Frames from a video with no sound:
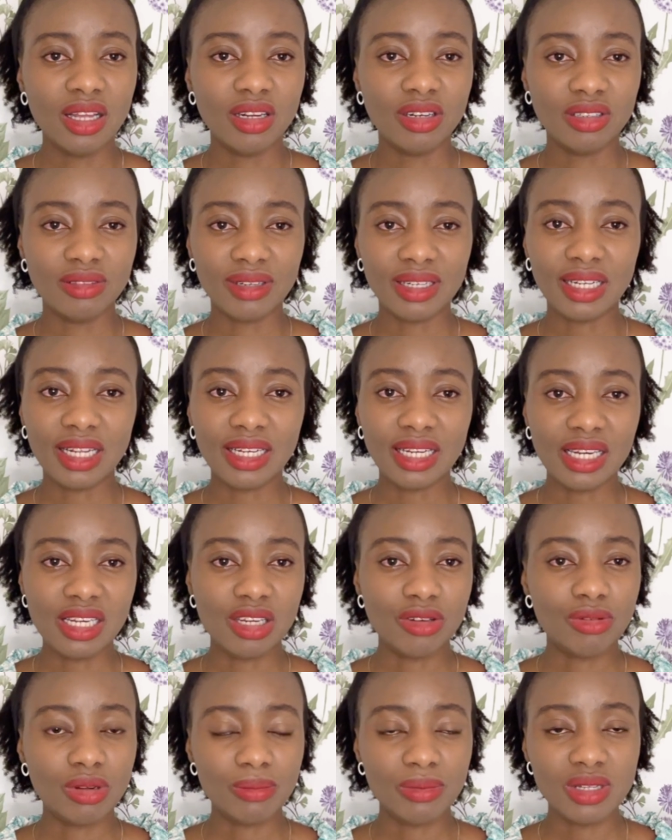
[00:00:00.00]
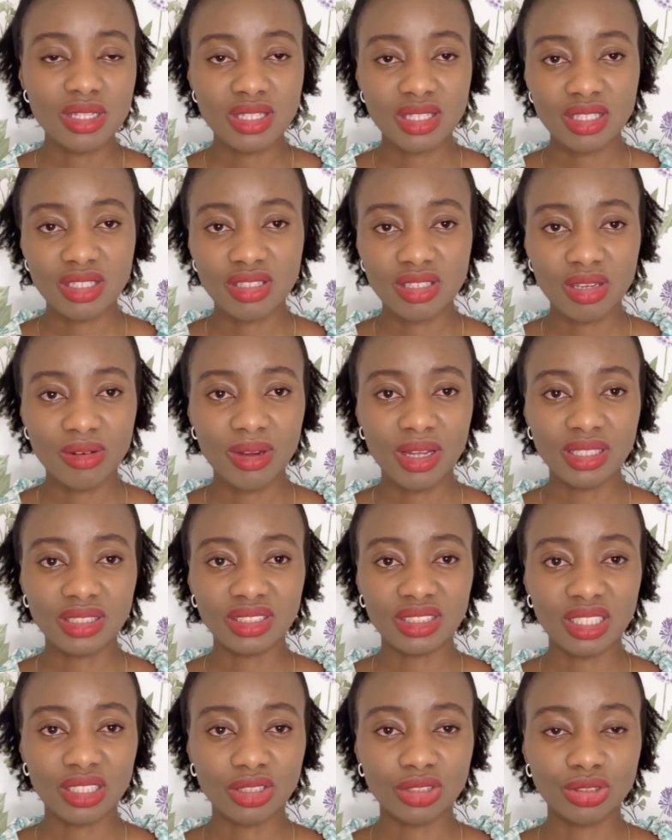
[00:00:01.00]
rather than a repeat cesarean
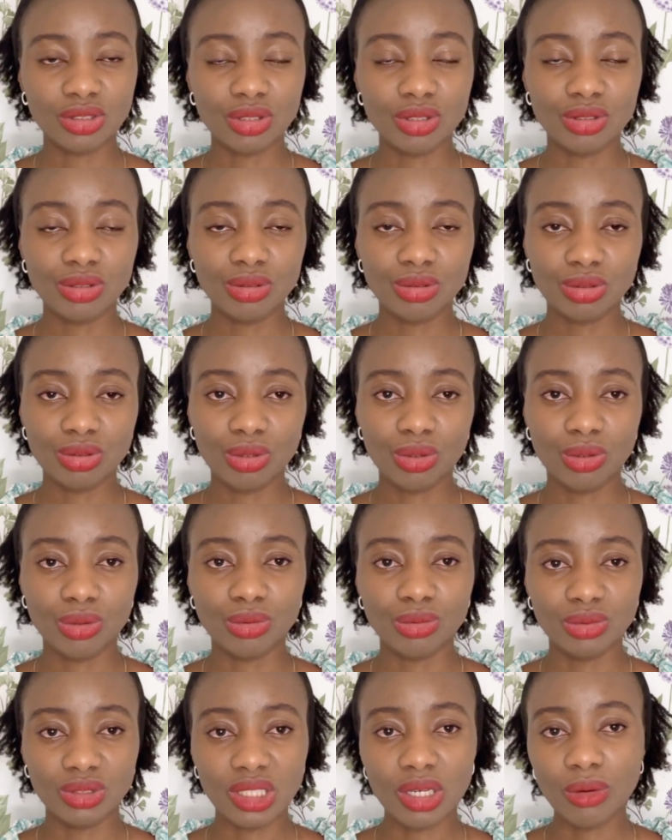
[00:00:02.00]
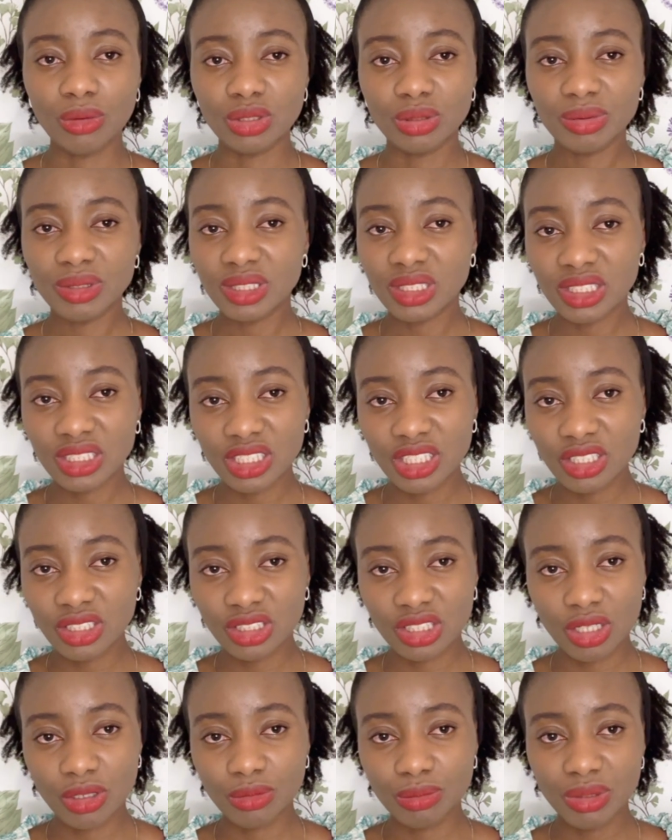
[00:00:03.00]
section. So there will be
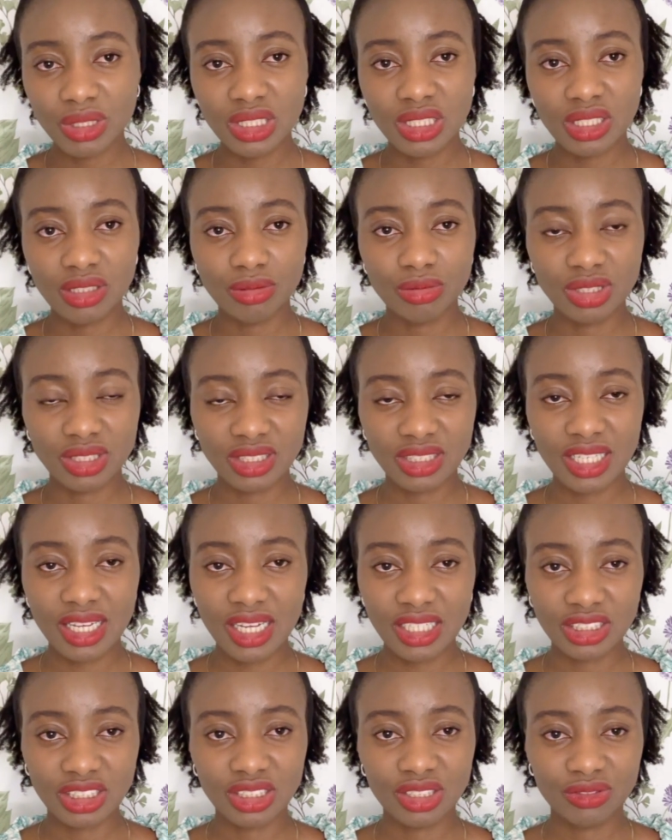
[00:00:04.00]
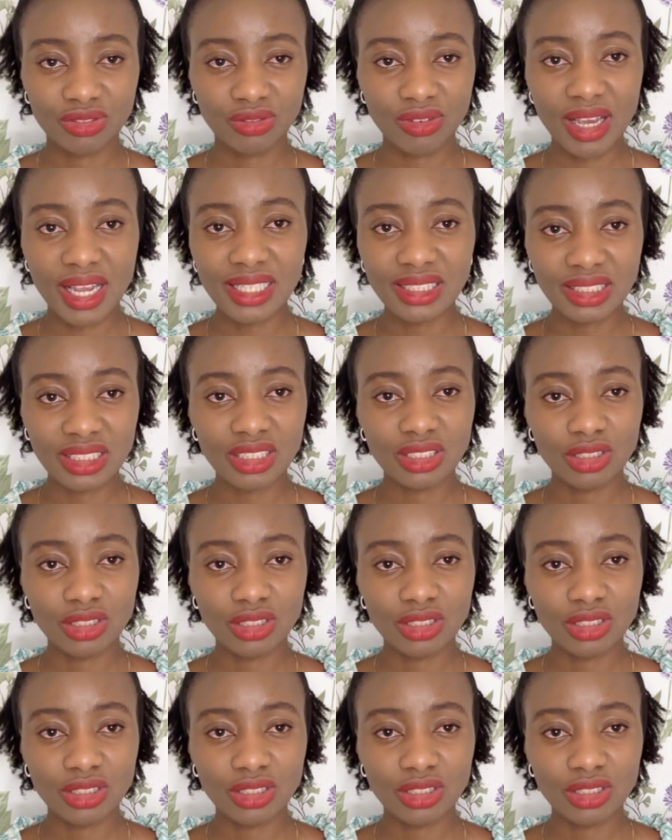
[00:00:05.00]
the research, the finding,